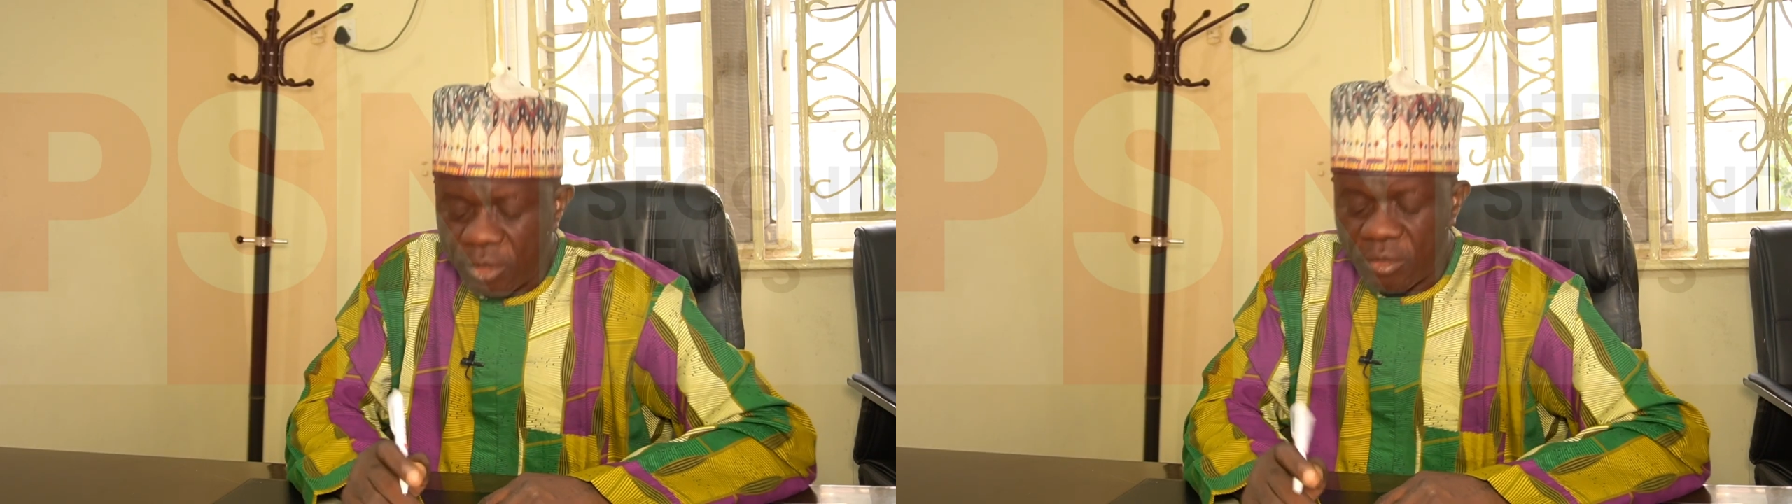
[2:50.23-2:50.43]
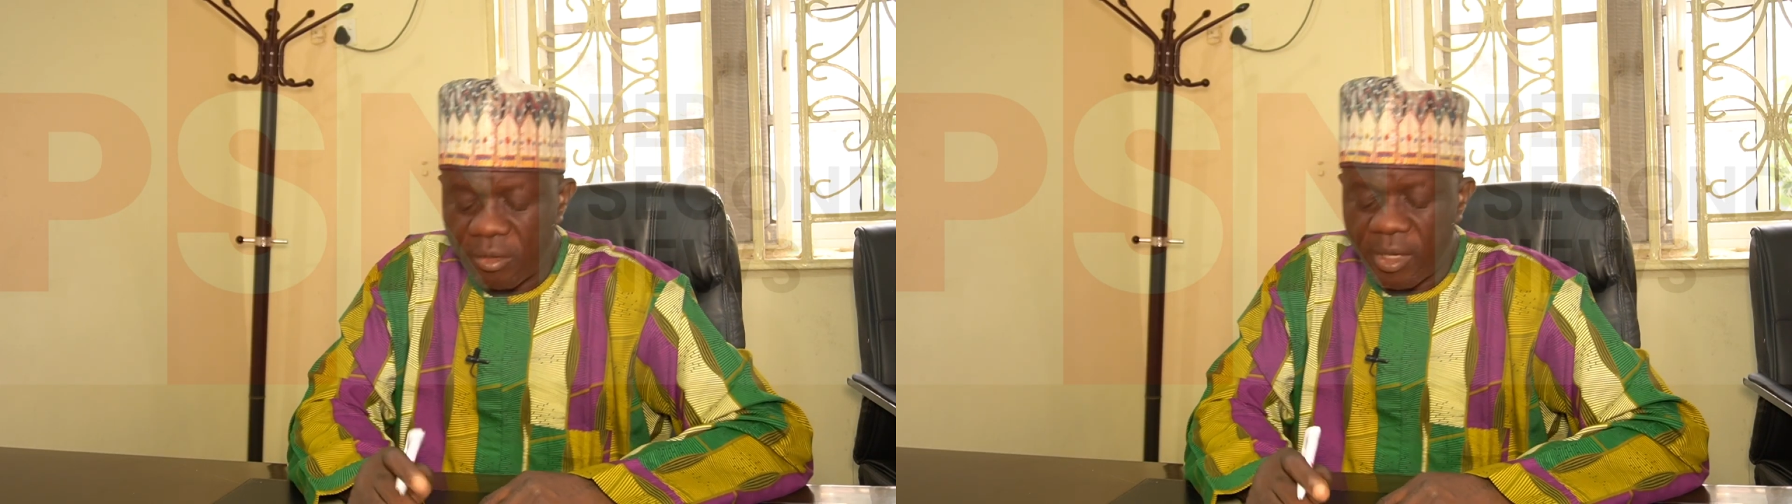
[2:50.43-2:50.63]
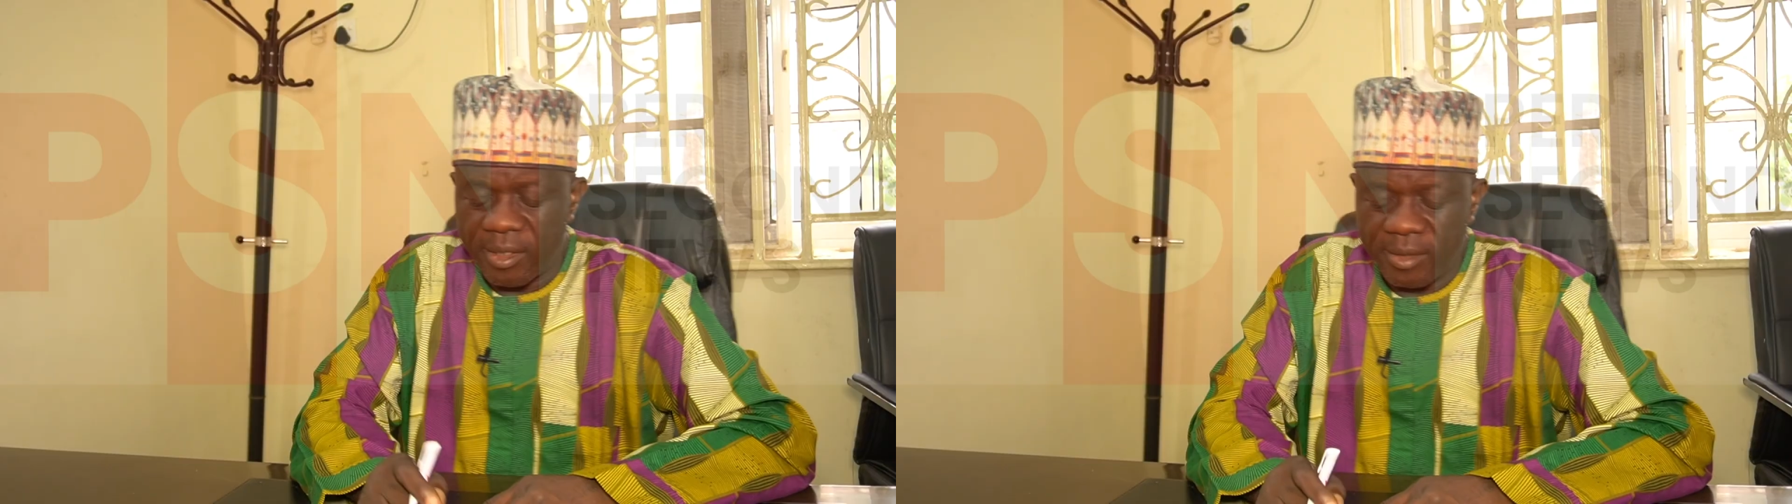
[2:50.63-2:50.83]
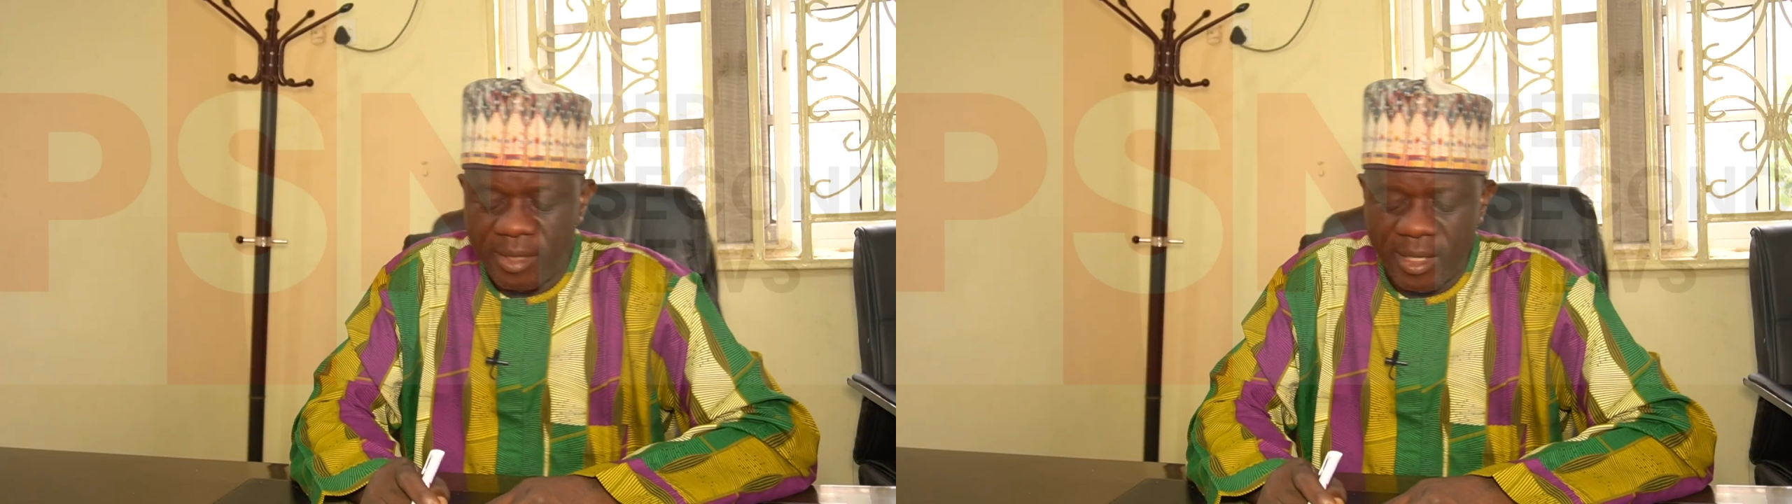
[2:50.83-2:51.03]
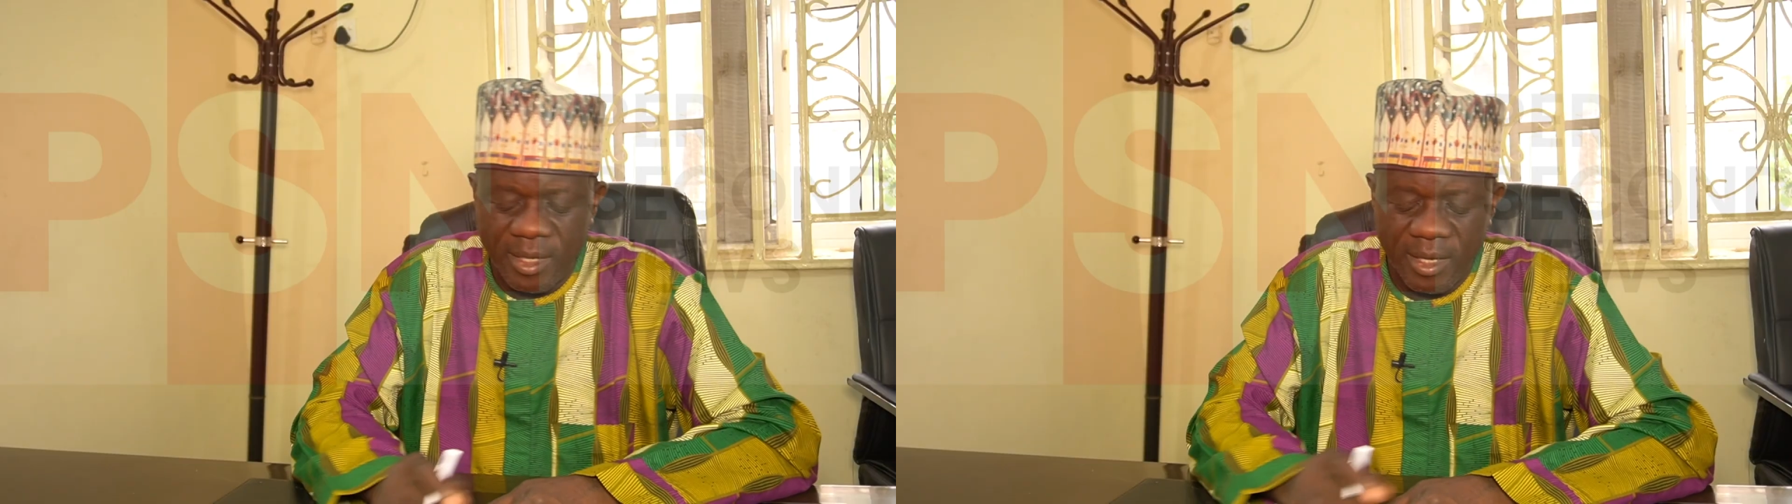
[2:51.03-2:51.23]
Quran
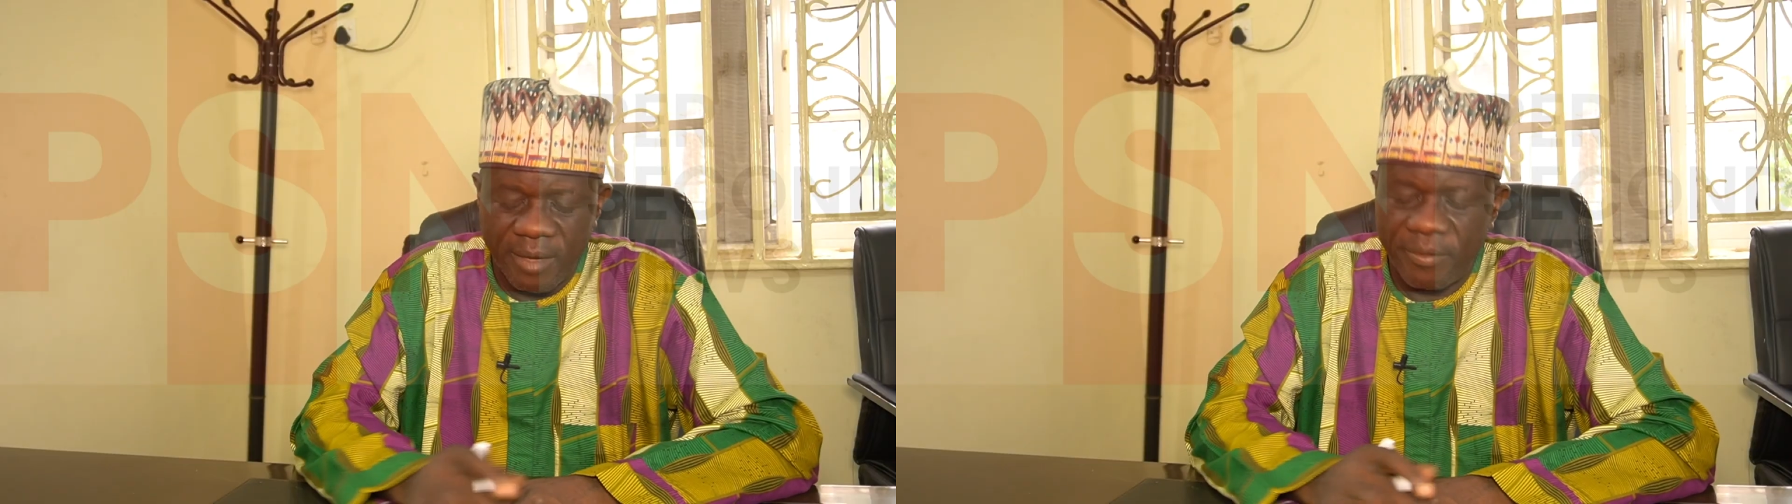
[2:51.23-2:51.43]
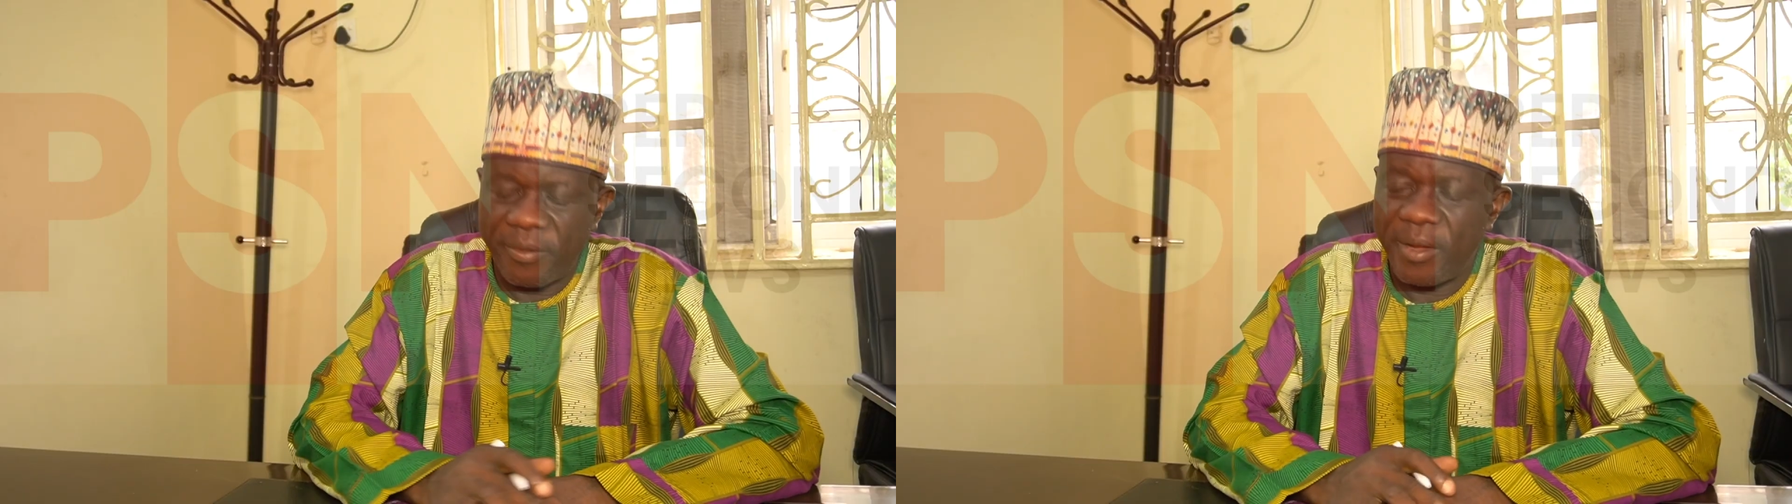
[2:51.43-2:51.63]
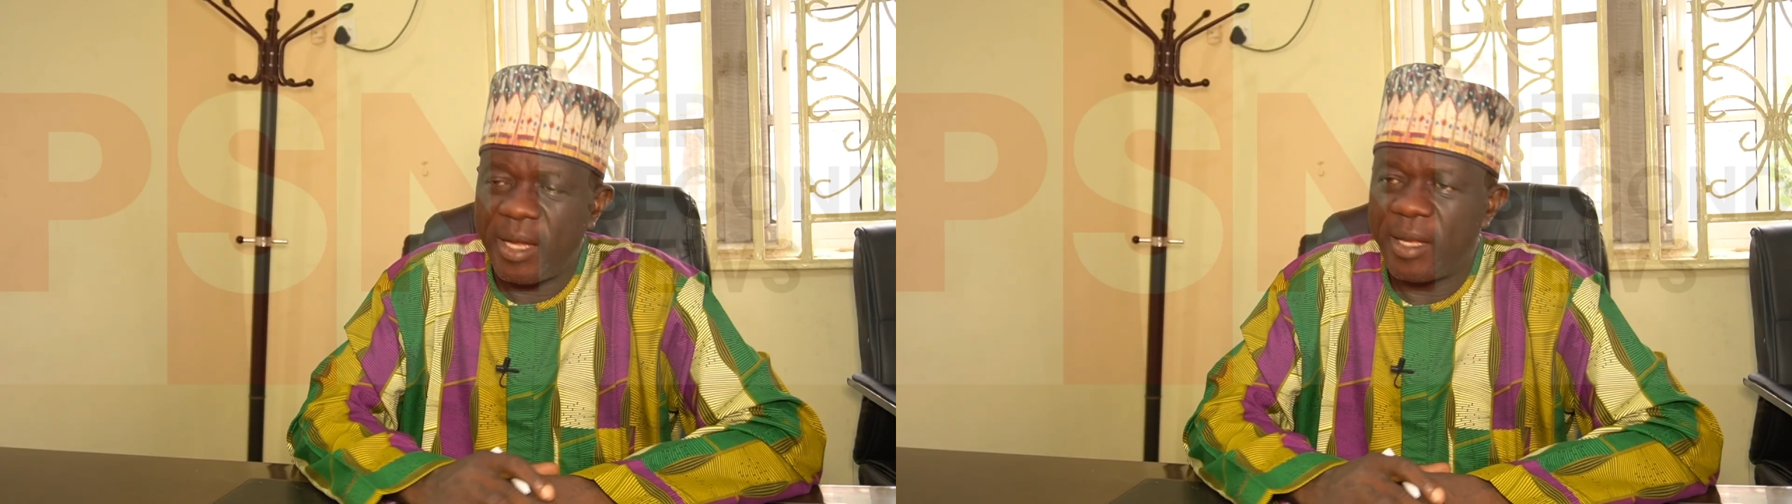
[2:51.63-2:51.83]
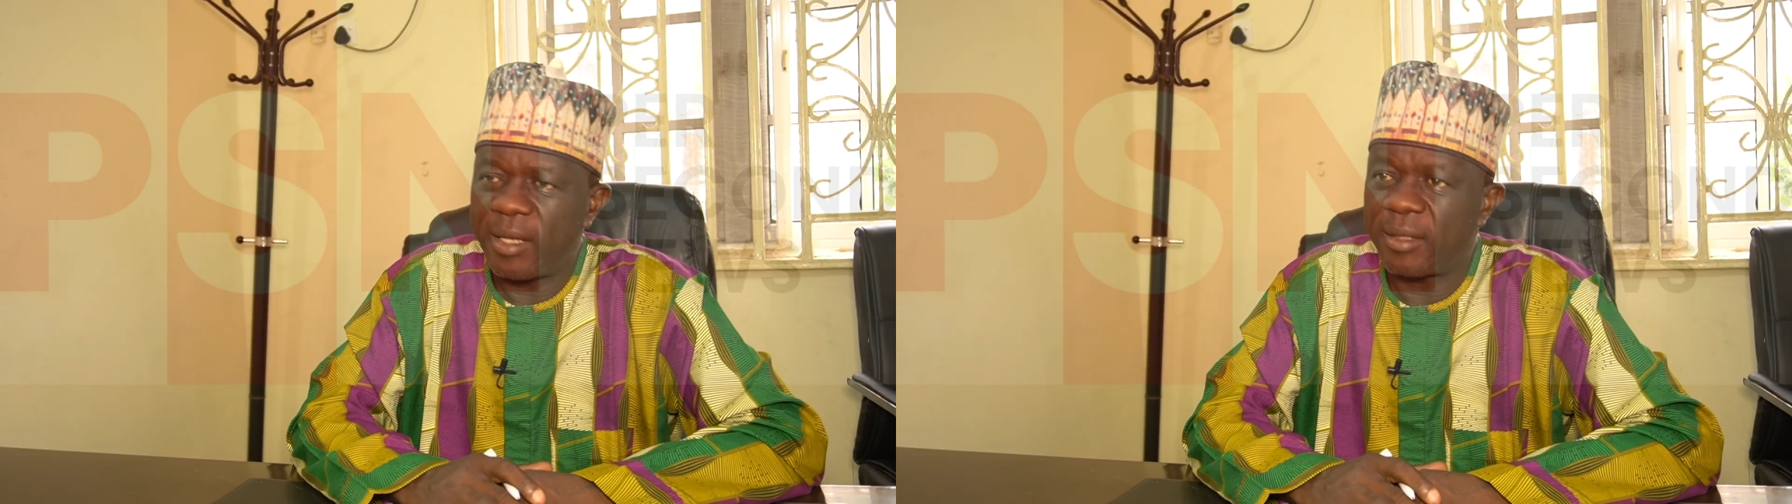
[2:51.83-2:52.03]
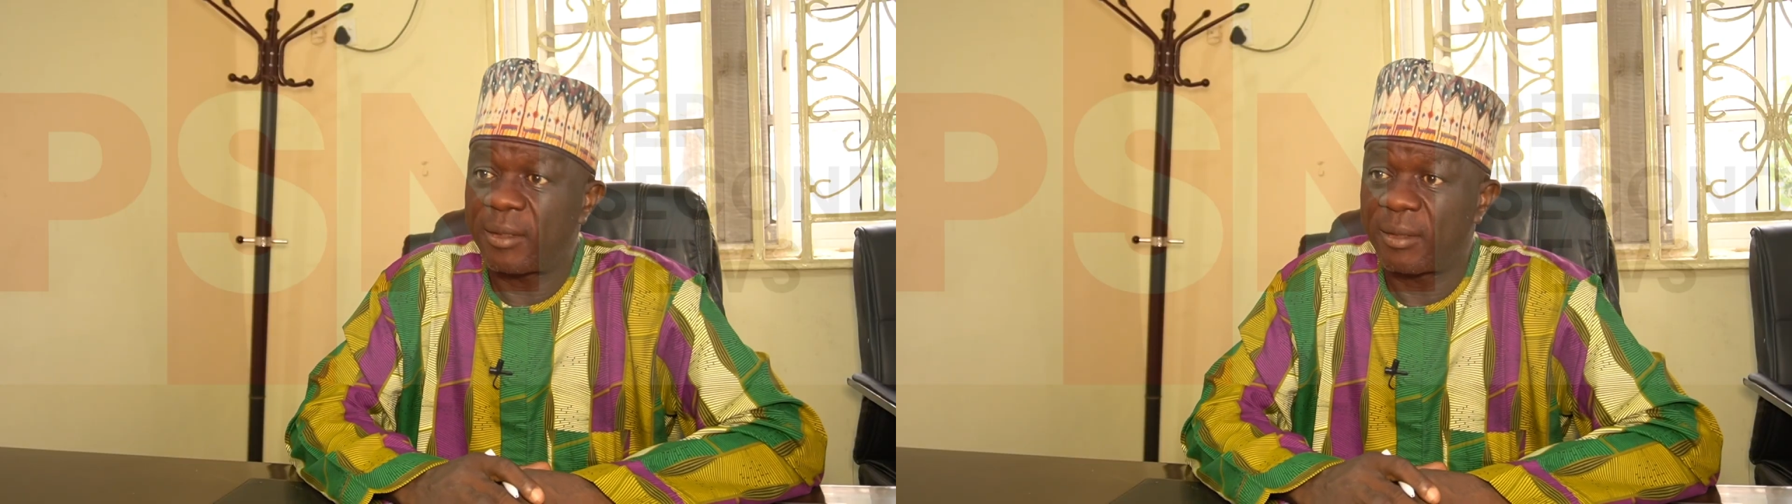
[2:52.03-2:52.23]
that clarified
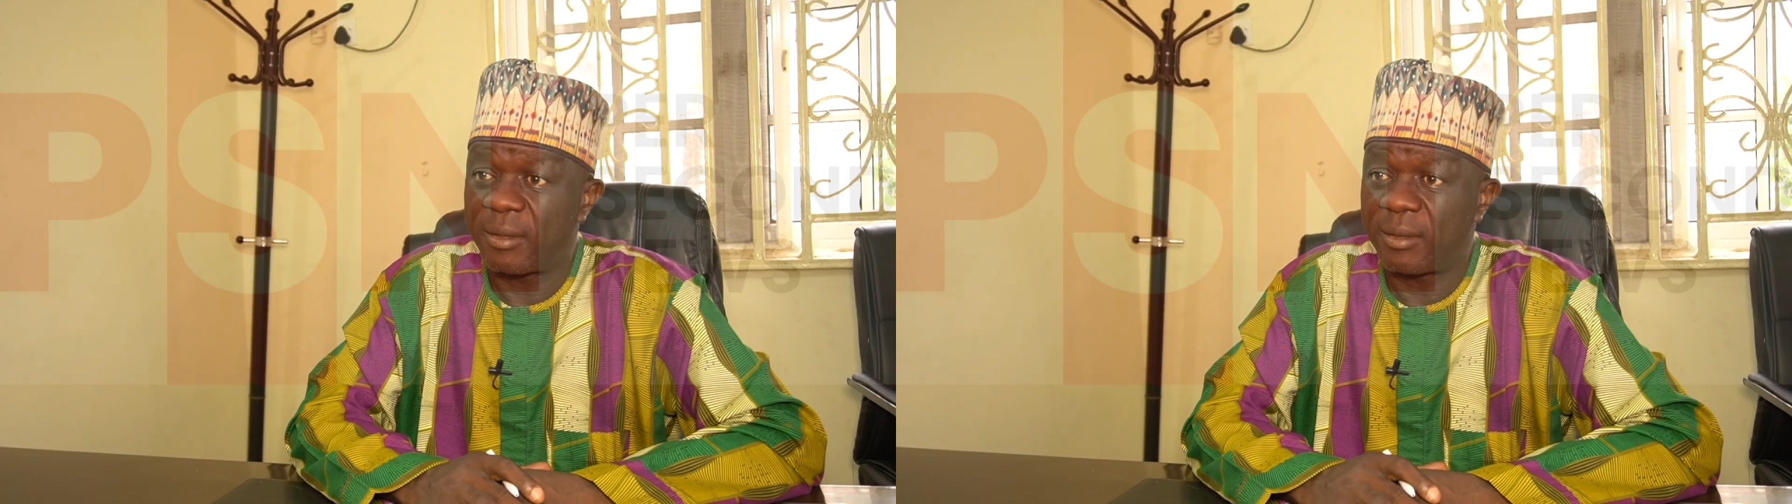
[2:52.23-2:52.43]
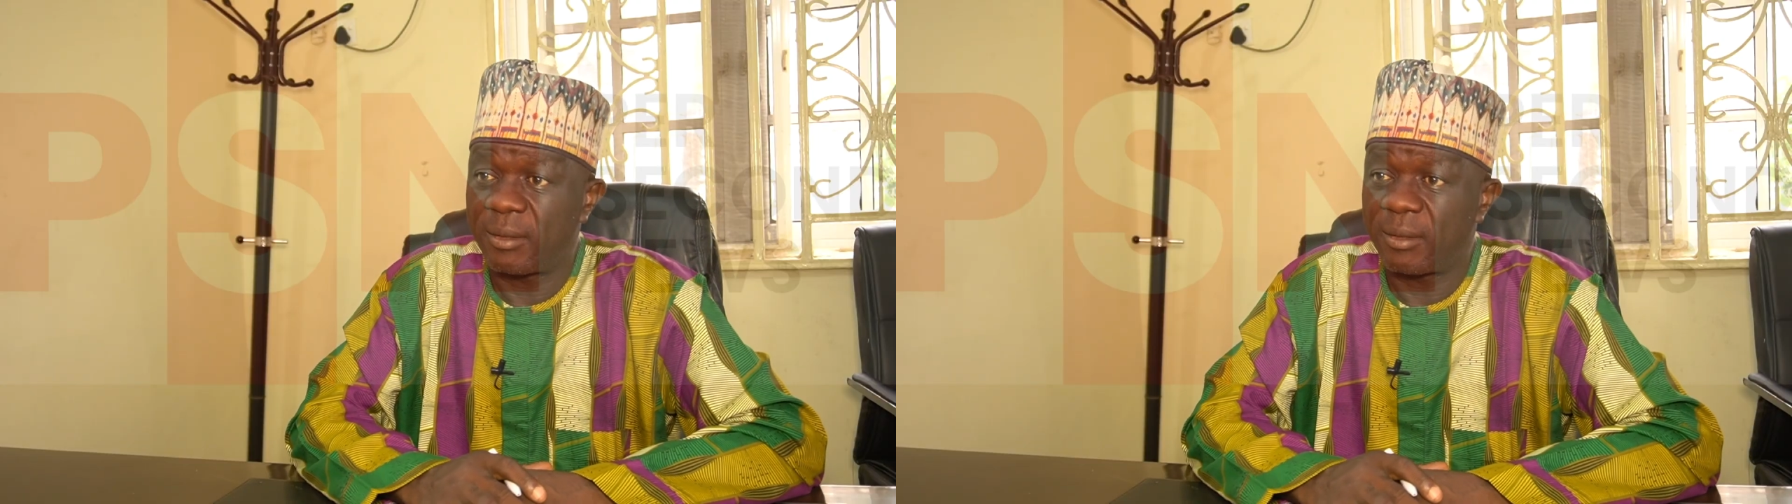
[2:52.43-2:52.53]
and